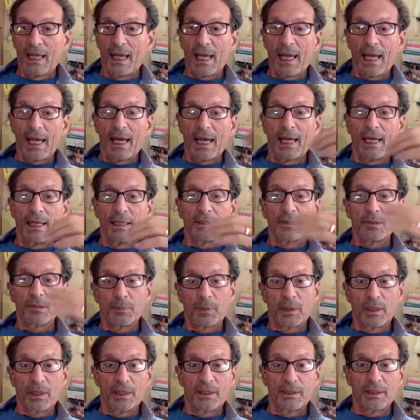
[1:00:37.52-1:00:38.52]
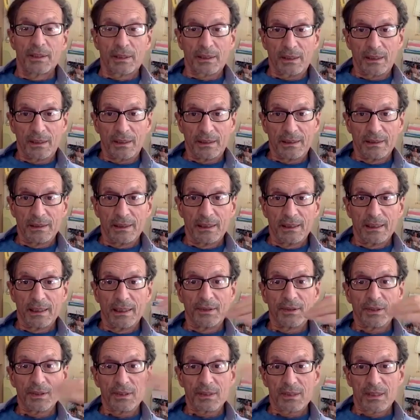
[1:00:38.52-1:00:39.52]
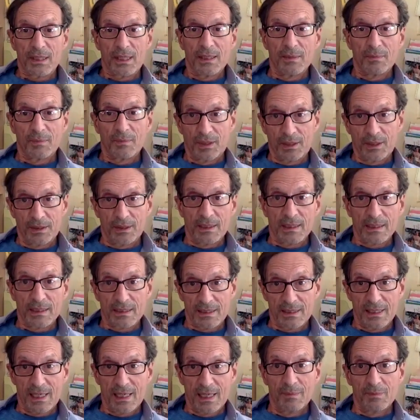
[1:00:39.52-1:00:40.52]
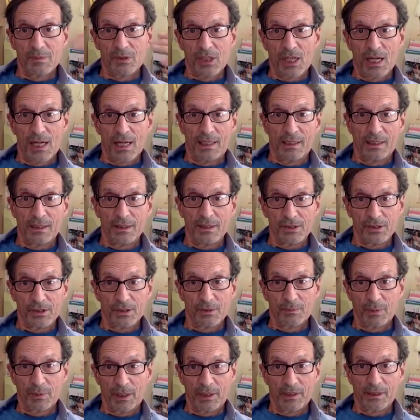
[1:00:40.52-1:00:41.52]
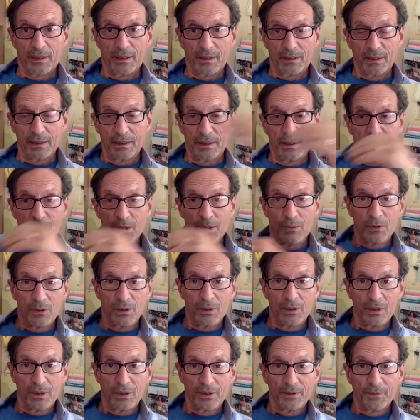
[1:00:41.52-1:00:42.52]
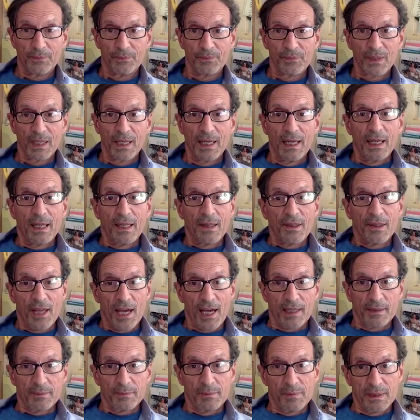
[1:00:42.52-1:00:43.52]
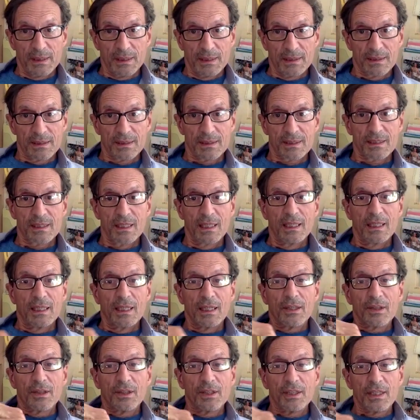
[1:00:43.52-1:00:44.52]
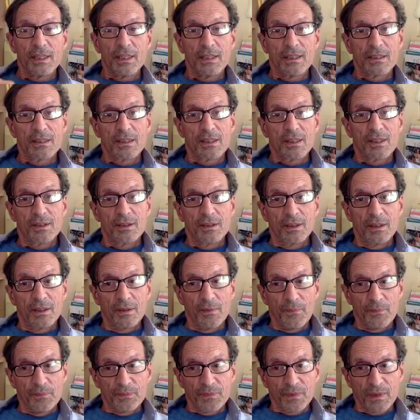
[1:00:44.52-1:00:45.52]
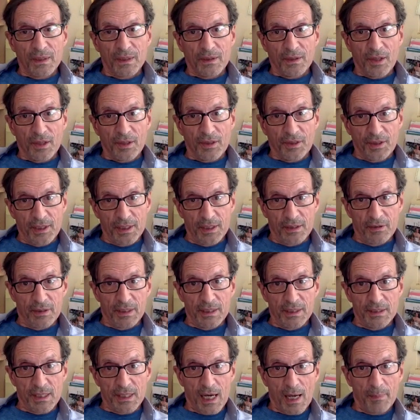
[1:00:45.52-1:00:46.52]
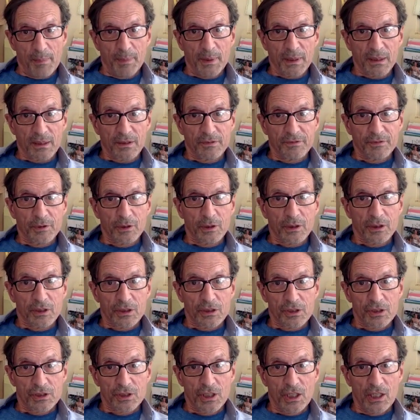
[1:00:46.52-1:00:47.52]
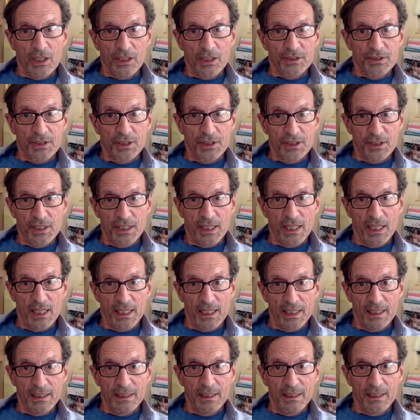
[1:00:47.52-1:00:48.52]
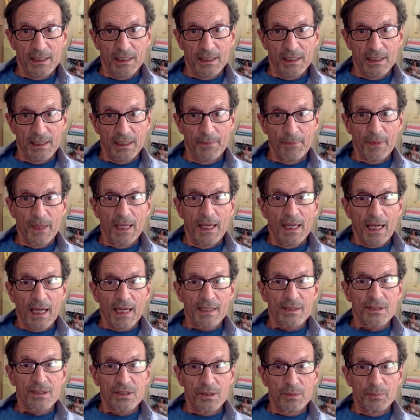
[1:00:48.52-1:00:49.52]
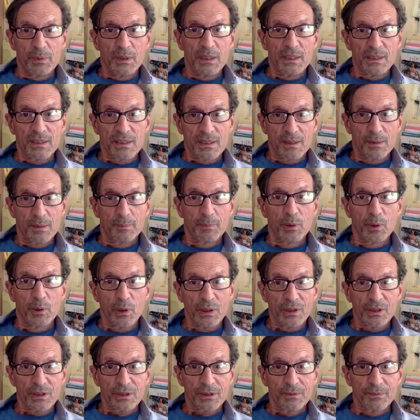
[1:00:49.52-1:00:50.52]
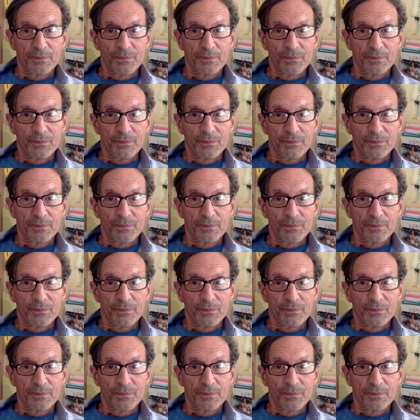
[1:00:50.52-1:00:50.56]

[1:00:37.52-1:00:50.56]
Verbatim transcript: and politically, and the same, the same challenge politically in the world. That means the um, the theory concept for Gestalt today has to be supported.